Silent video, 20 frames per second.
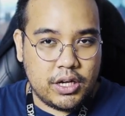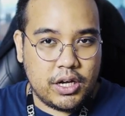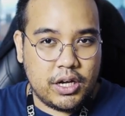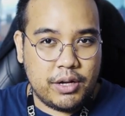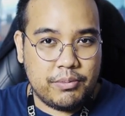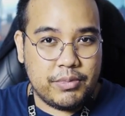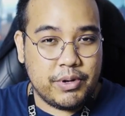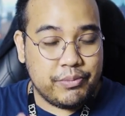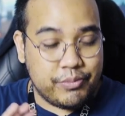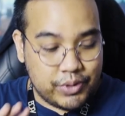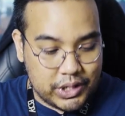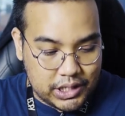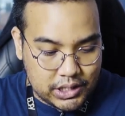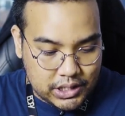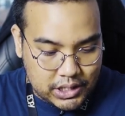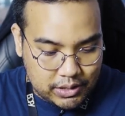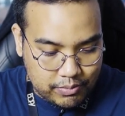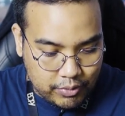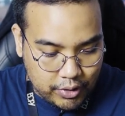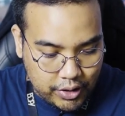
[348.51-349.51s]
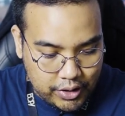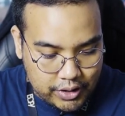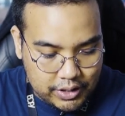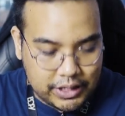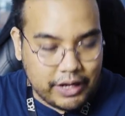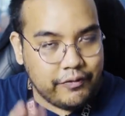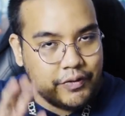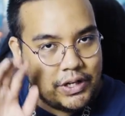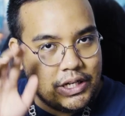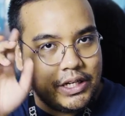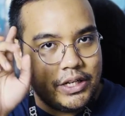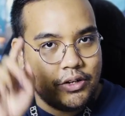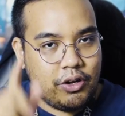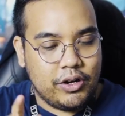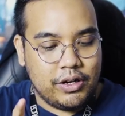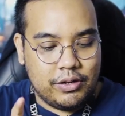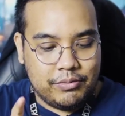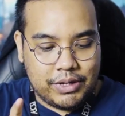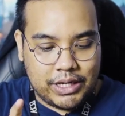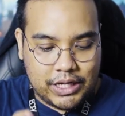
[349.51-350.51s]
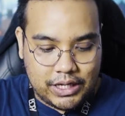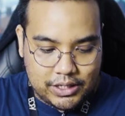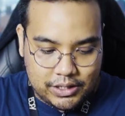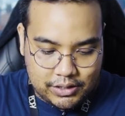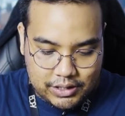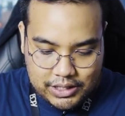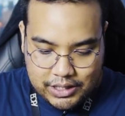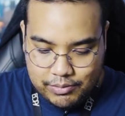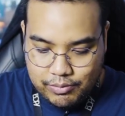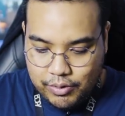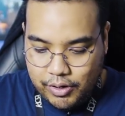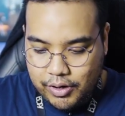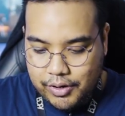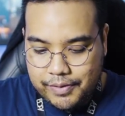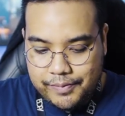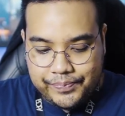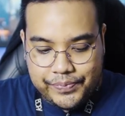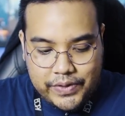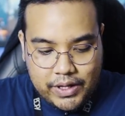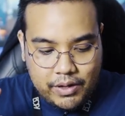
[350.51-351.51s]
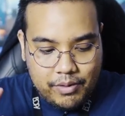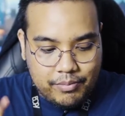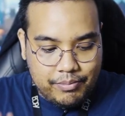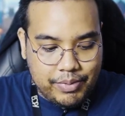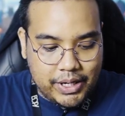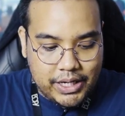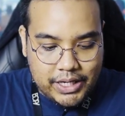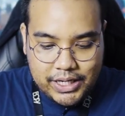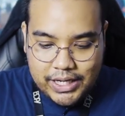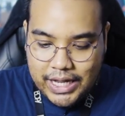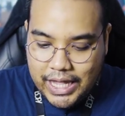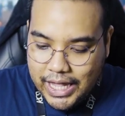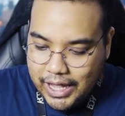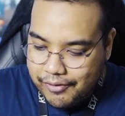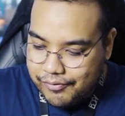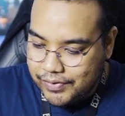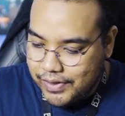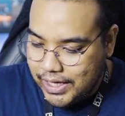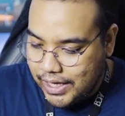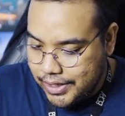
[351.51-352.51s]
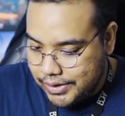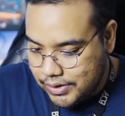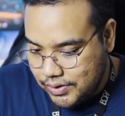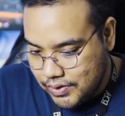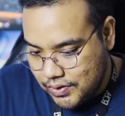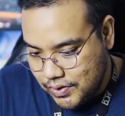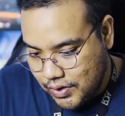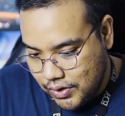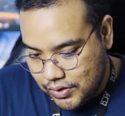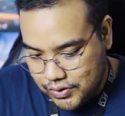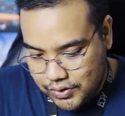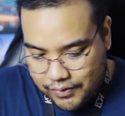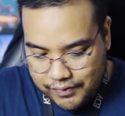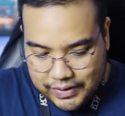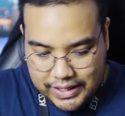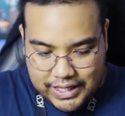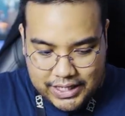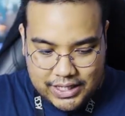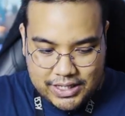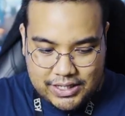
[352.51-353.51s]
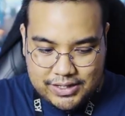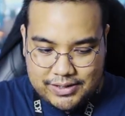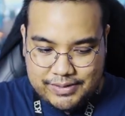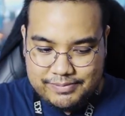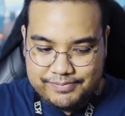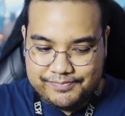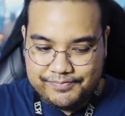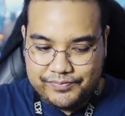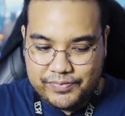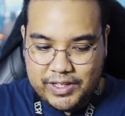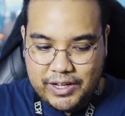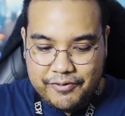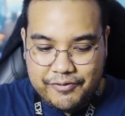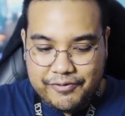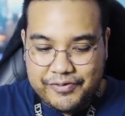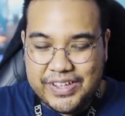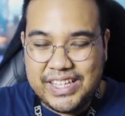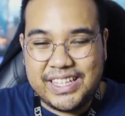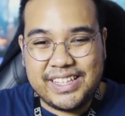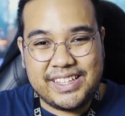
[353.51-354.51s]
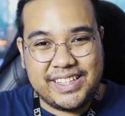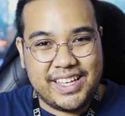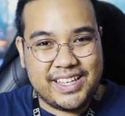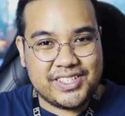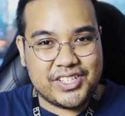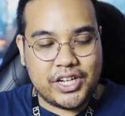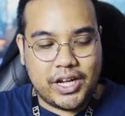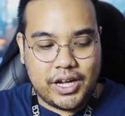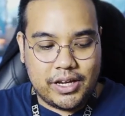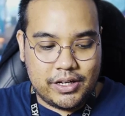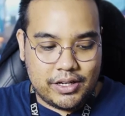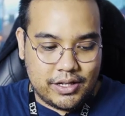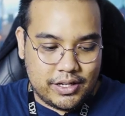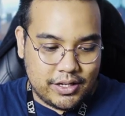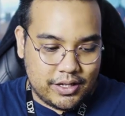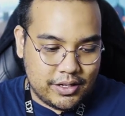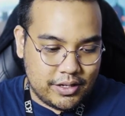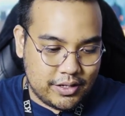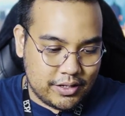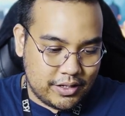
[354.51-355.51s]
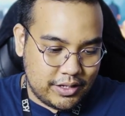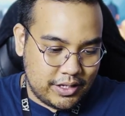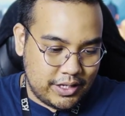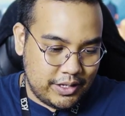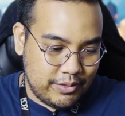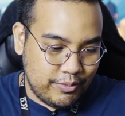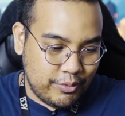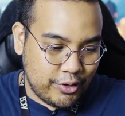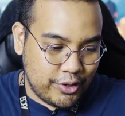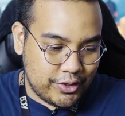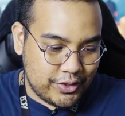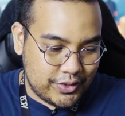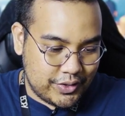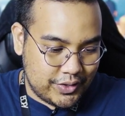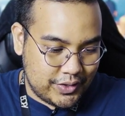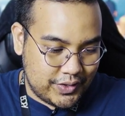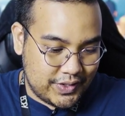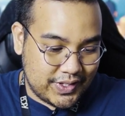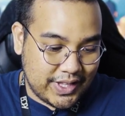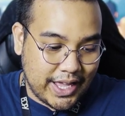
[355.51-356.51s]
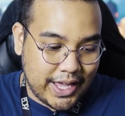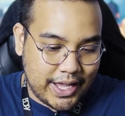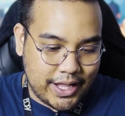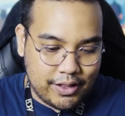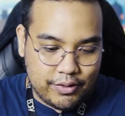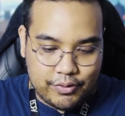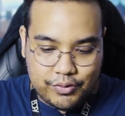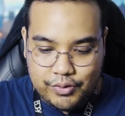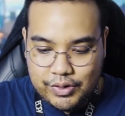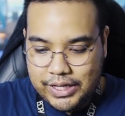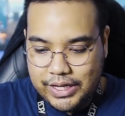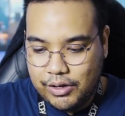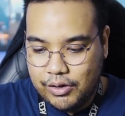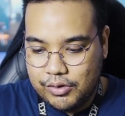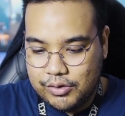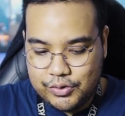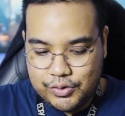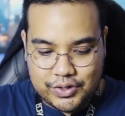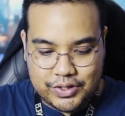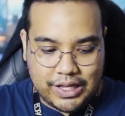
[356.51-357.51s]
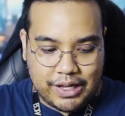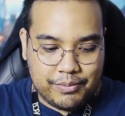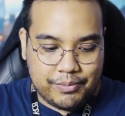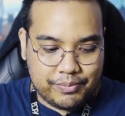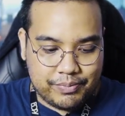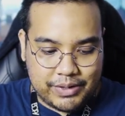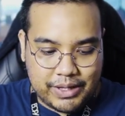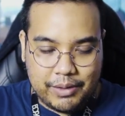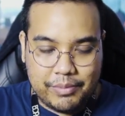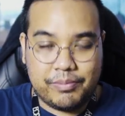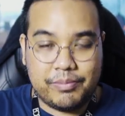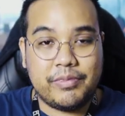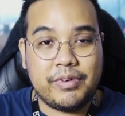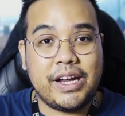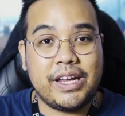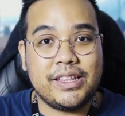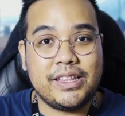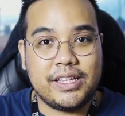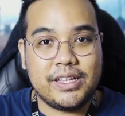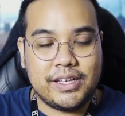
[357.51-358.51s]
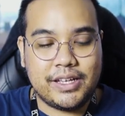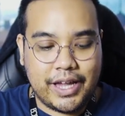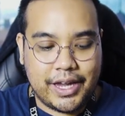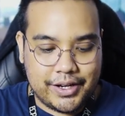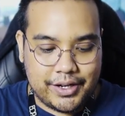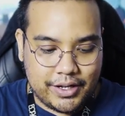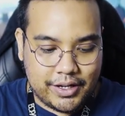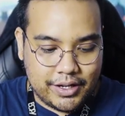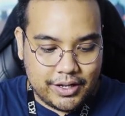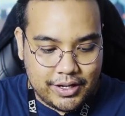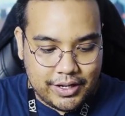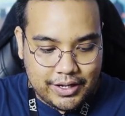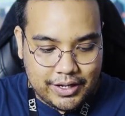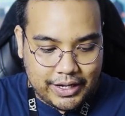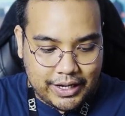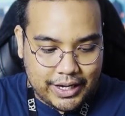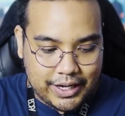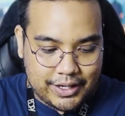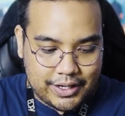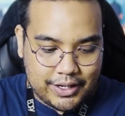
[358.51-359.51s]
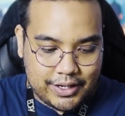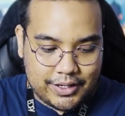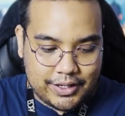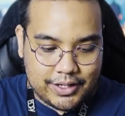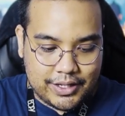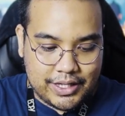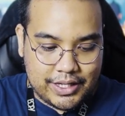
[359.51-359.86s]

uh, membrane keyboard definitely not a mechanical keyboard but it have that sort of like um, vintage kind of keyboard style you know like all those type typewriter kind of kind of